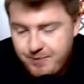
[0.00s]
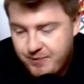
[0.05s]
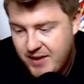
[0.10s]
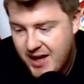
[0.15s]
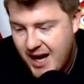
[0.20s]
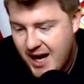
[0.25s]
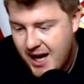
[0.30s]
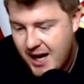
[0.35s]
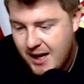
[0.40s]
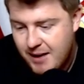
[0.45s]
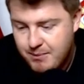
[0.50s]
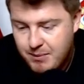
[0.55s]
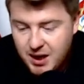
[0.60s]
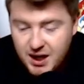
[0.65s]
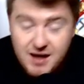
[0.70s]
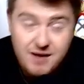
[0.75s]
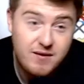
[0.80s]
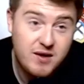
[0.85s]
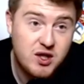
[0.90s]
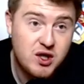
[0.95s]
now
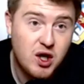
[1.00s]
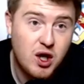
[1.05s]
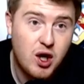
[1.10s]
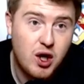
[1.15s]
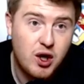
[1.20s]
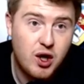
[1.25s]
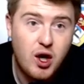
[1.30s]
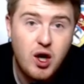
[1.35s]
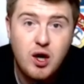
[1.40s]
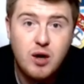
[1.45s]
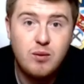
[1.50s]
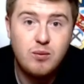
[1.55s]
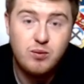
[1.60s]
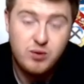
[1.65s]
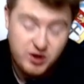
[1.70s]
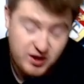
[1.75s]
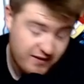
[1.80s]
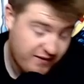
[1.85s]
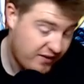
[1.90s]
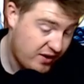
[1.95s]
believe it or not,
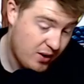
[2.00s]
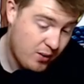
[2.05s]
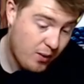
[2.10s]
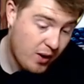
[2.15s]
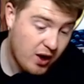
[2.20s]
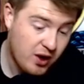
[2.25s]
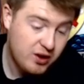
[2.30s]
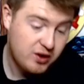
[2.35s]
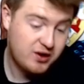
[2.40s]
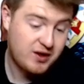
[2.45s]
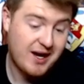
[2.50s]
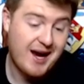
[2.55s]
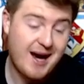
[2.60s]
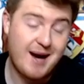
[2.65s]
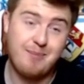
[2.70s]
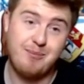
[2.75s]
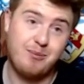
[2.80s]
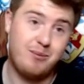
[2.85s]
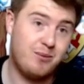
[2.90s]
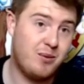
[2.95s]
whichever you want,
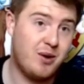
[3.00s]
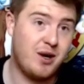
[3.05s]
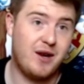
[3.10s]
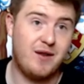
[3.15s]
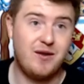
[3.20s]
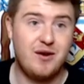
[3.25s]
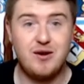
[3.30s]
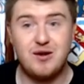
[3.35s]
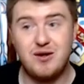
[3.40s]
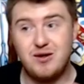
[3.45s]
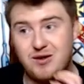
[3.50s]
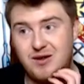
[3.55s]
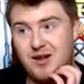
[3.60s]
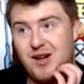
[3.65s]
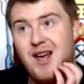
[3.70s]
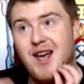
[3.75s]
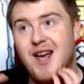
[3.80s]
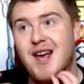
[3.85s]
I'm one of those.